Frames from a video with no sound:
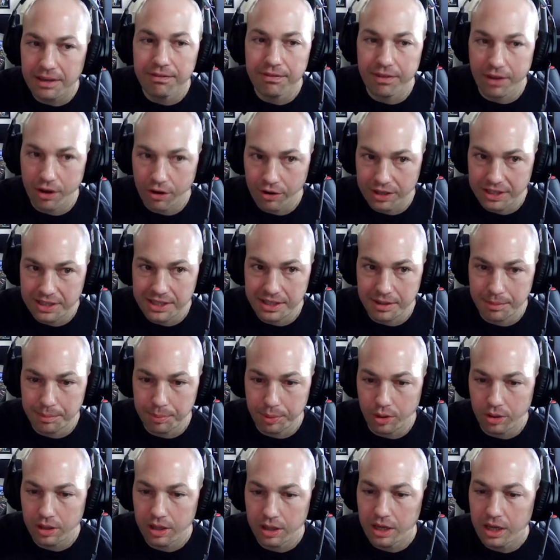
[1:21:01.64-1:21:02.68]
very
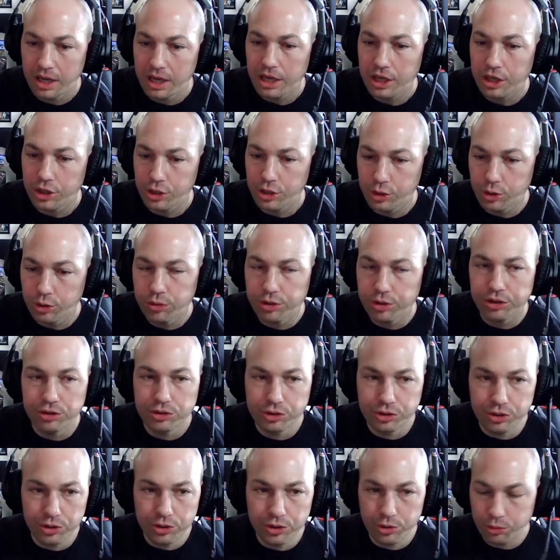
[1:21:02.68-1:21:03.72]
simple. You could
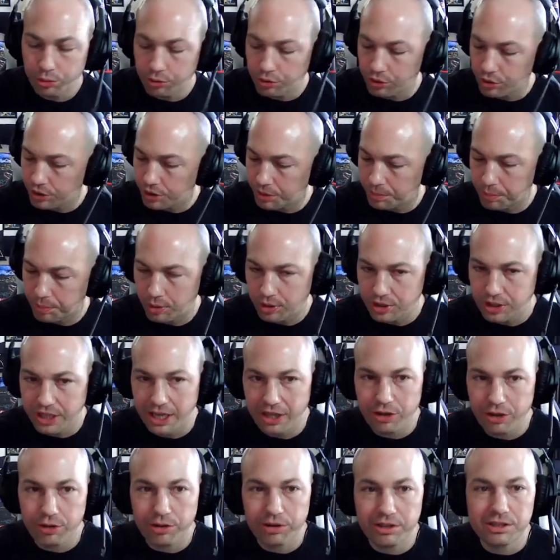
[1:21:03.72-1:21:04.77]
put
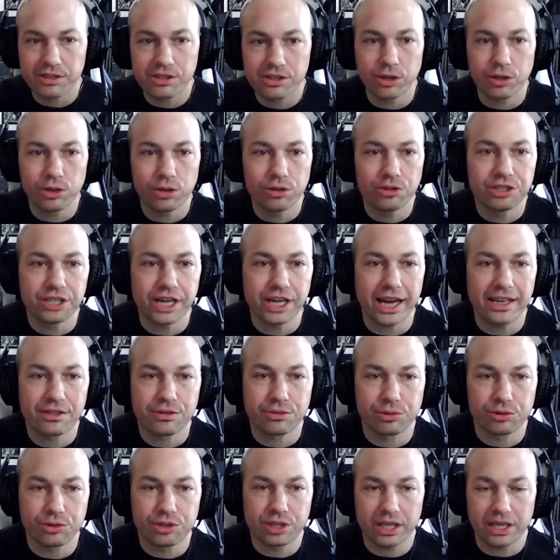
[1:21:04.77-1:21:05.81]
together a solo jazz
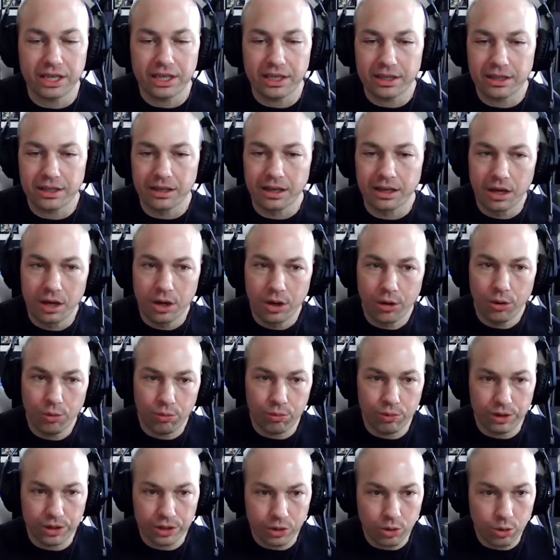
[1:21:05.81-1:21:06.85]
routine,
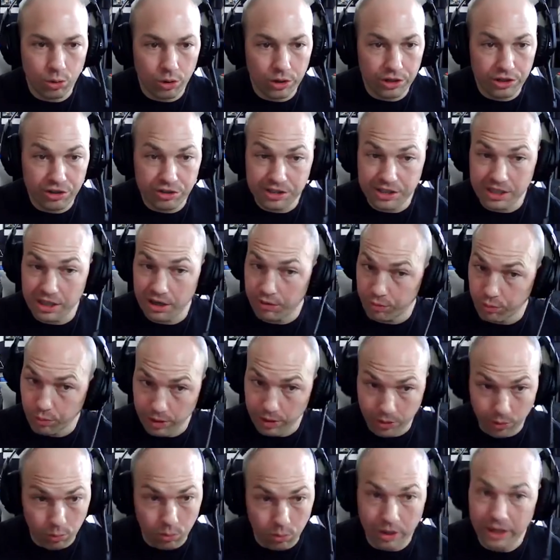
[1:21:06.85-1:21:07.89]
record yourself
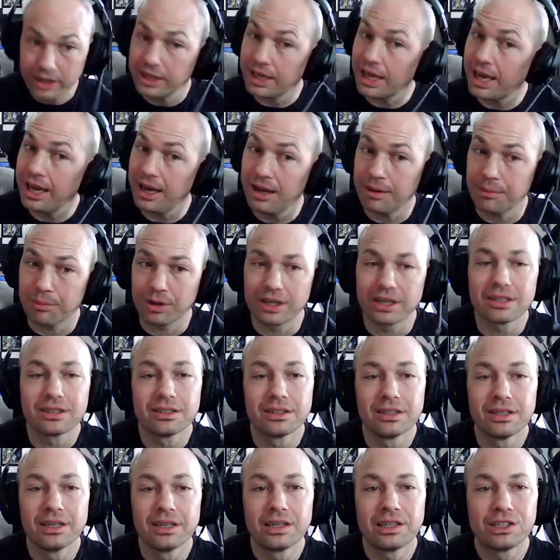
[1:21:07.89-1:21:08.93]
with one camera
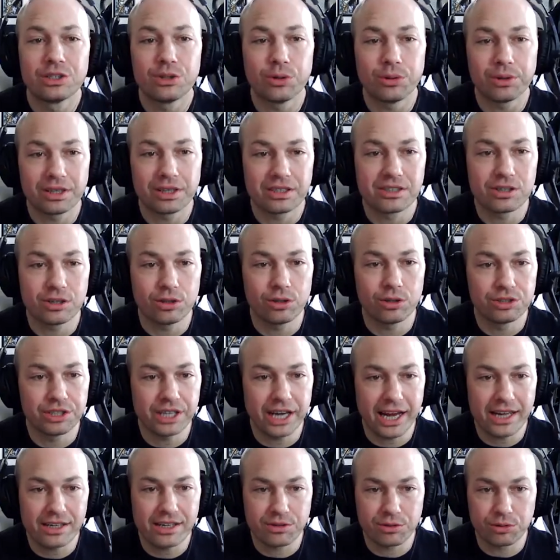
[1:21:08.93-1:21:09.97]
doing a solo
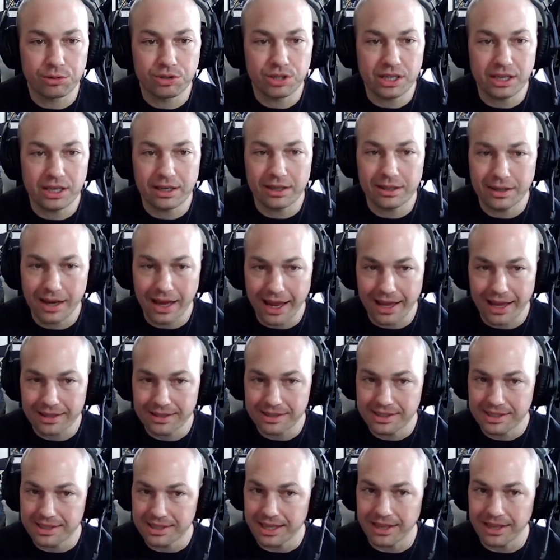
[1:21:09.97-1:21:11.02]
jazz routine,
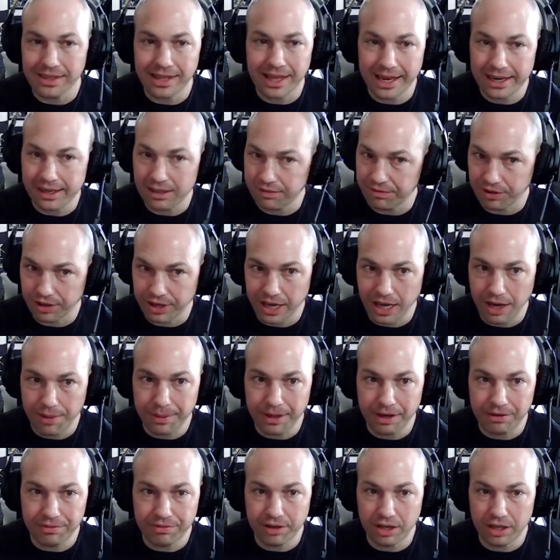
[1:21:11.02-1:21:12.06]
and send that in for
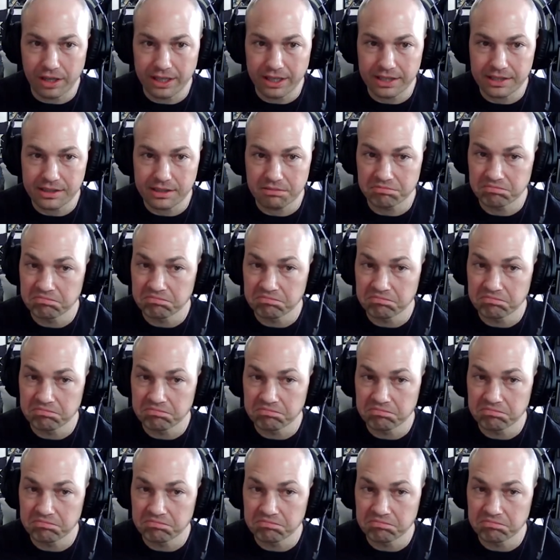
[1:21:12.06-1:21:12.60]
Cowboy Follies.